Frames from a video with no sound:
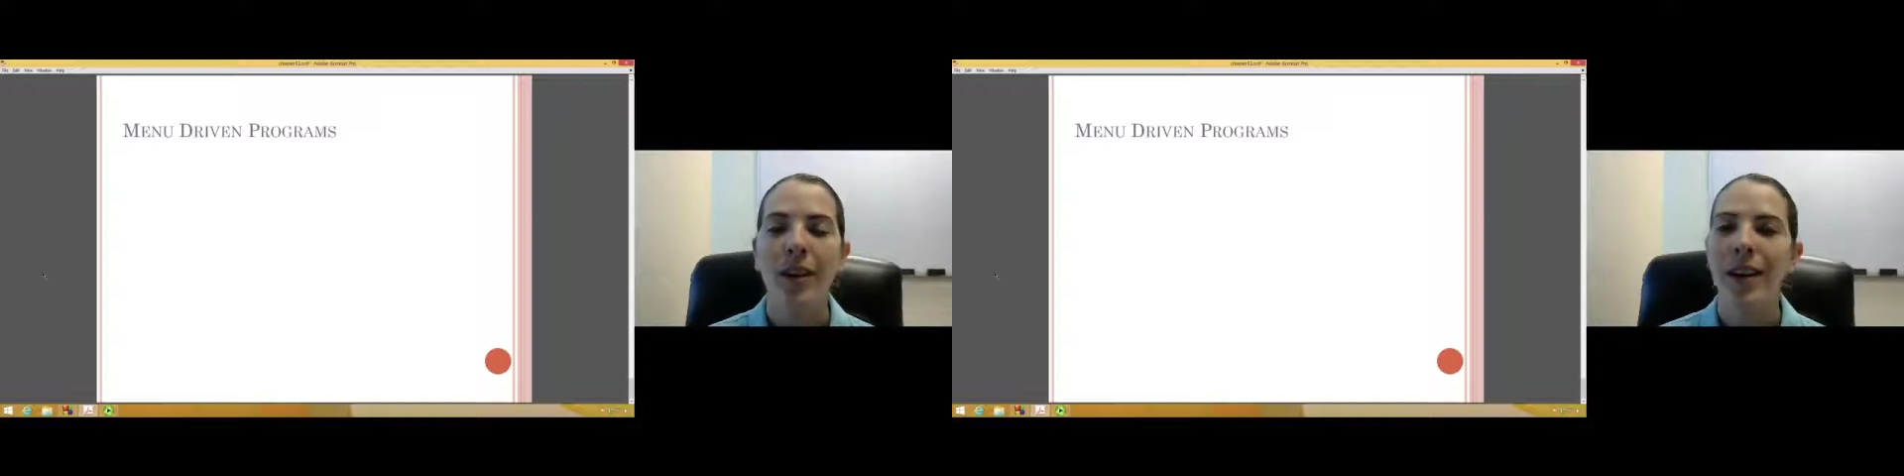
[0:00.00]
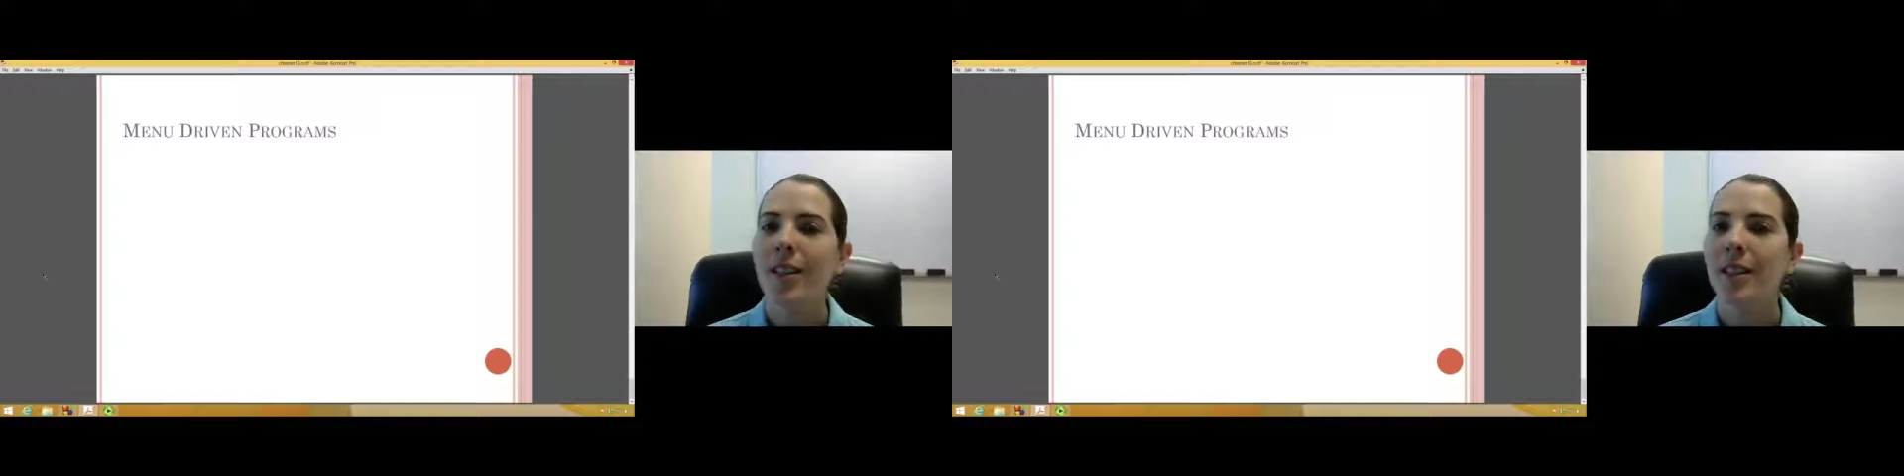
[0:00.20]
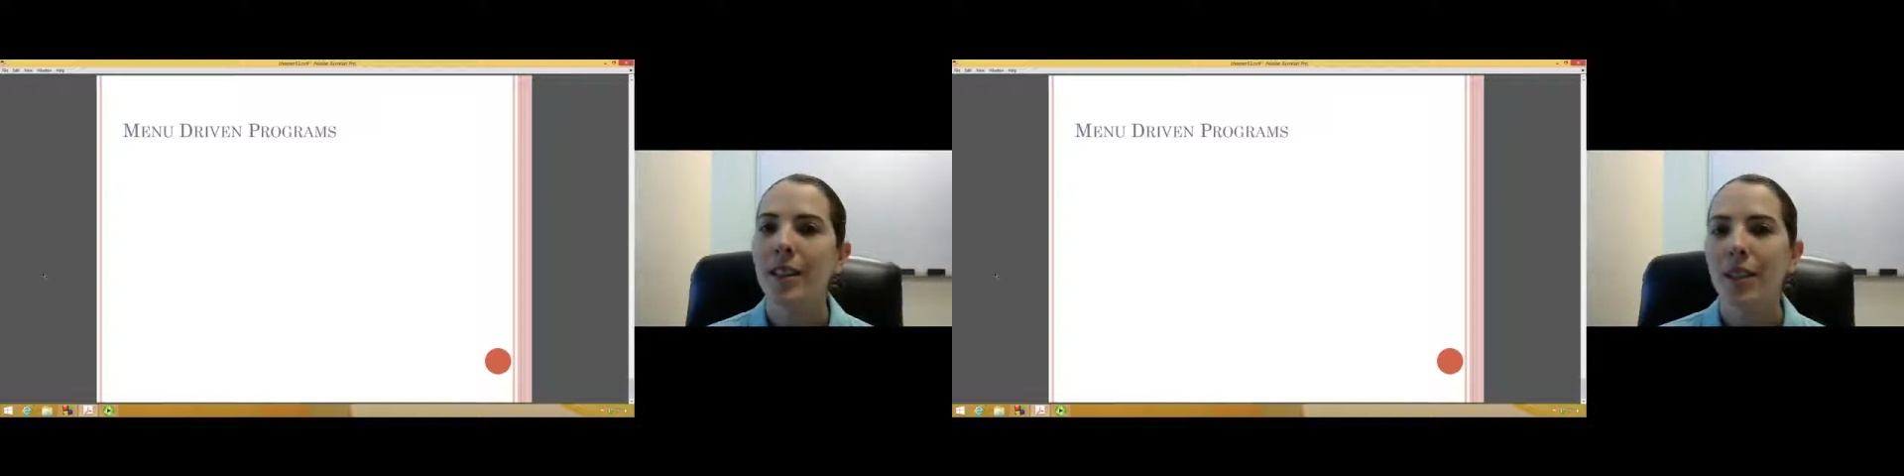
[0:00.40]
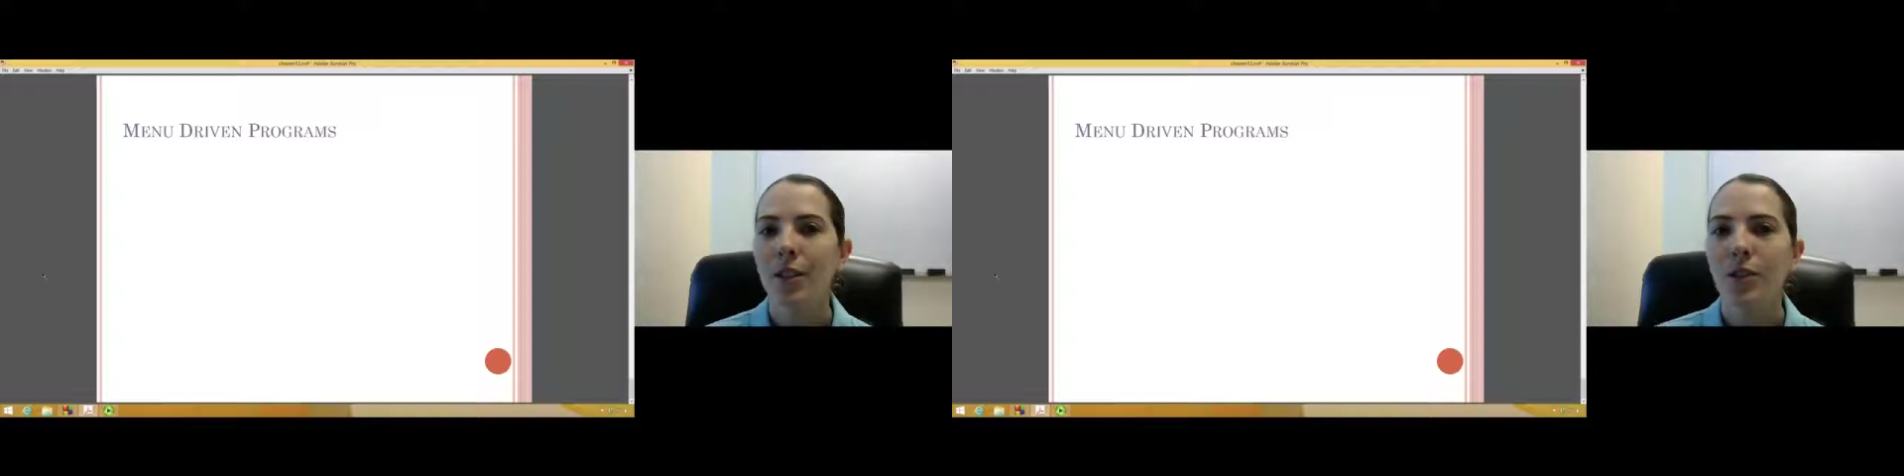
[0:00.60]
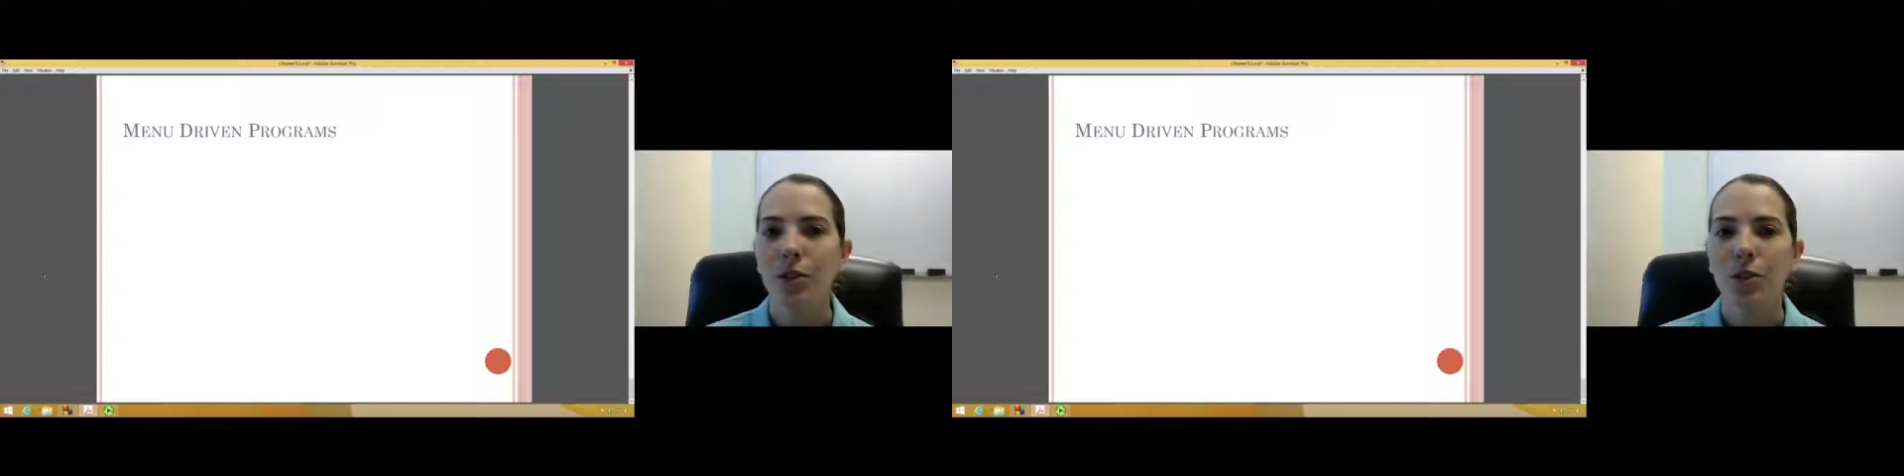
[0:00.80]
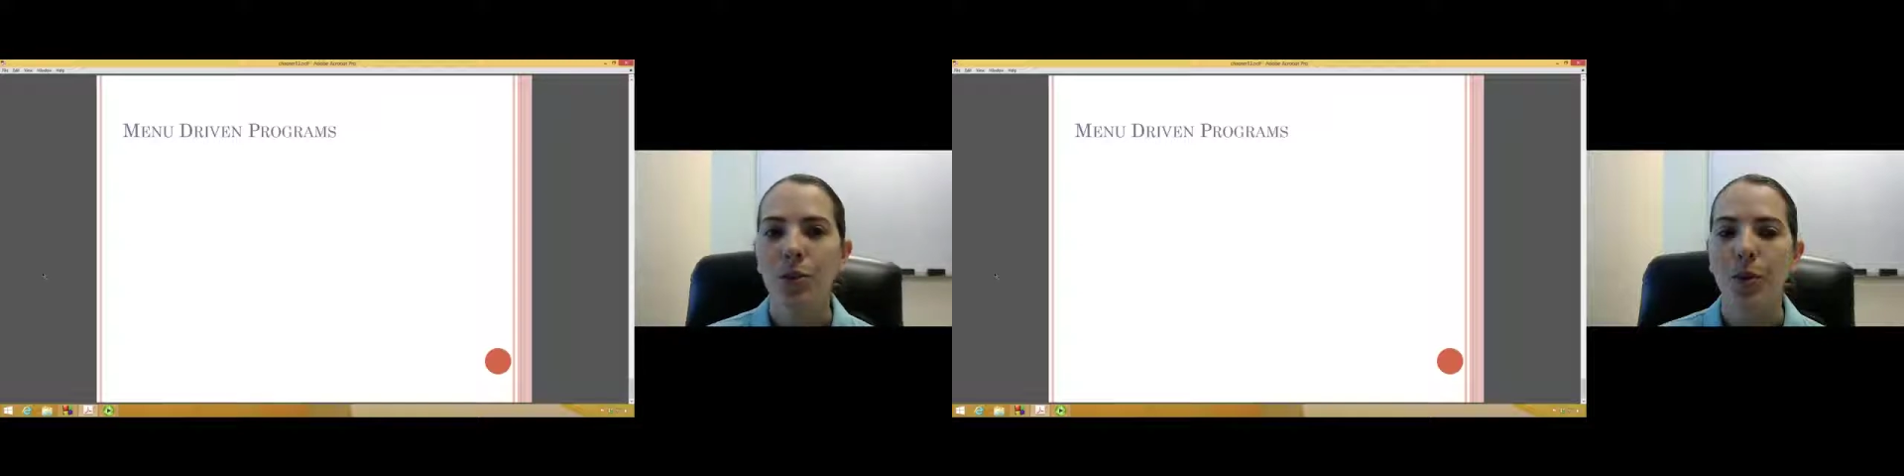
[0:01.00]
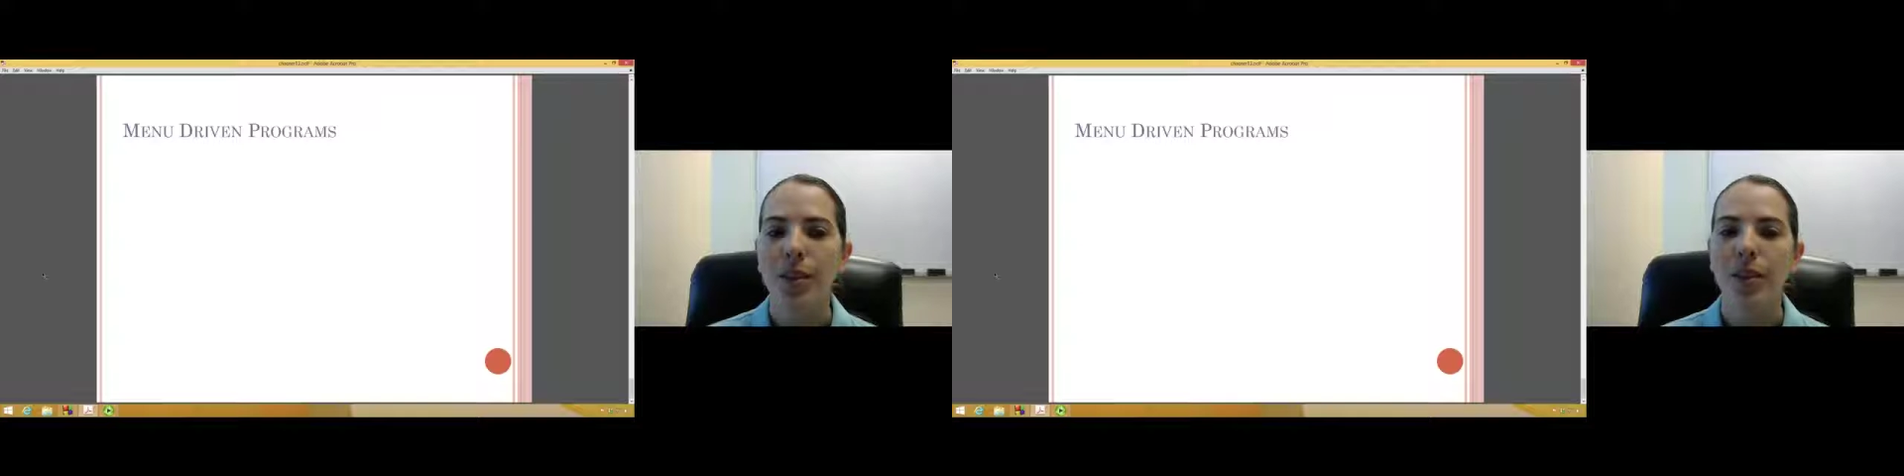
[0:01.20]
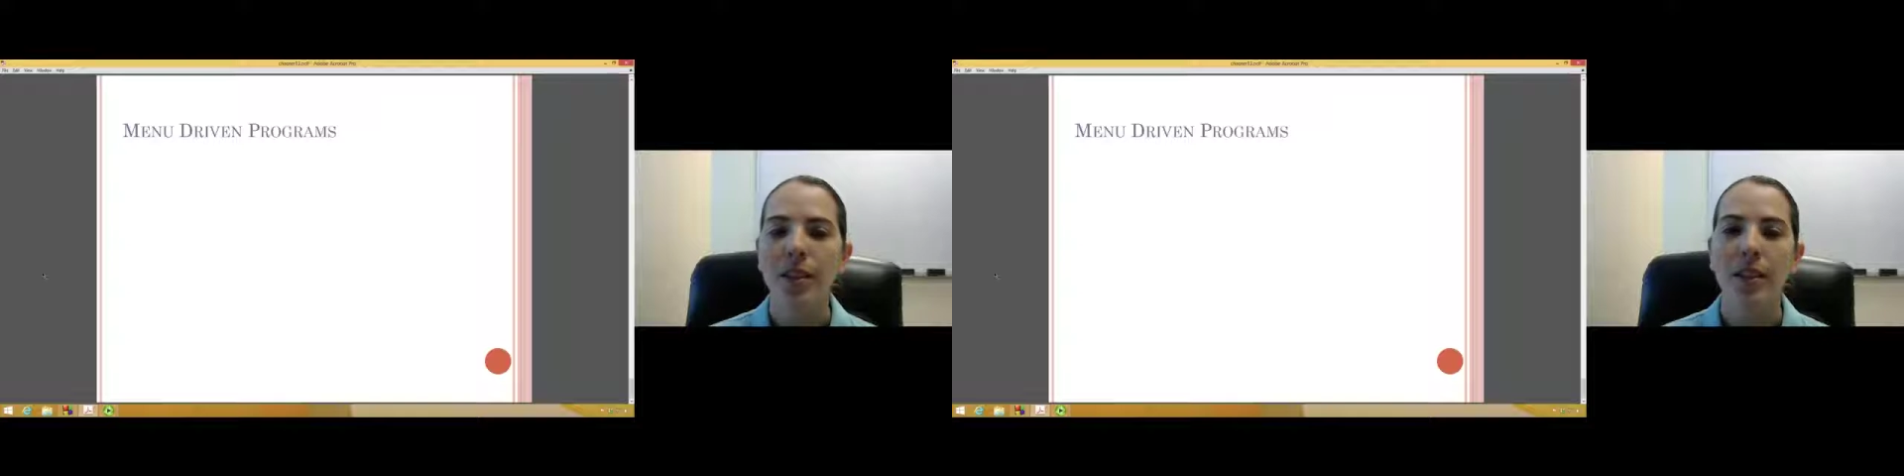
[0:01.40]
and continue to choose one
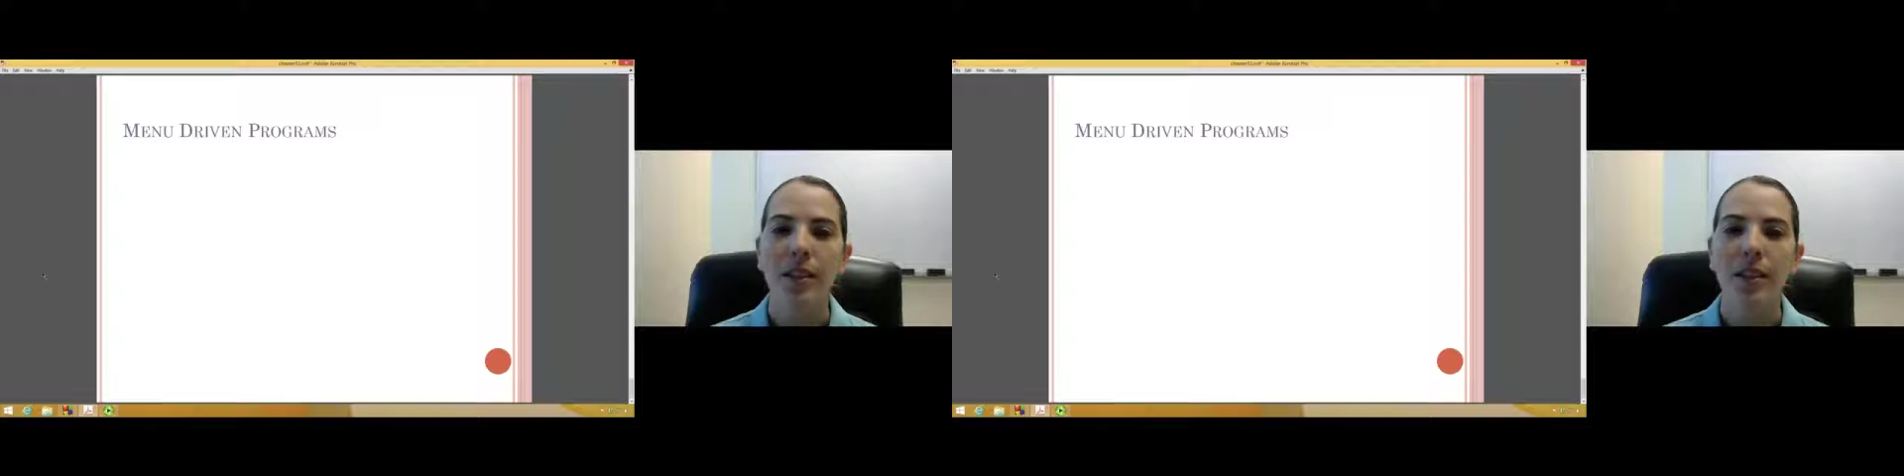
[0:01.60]
until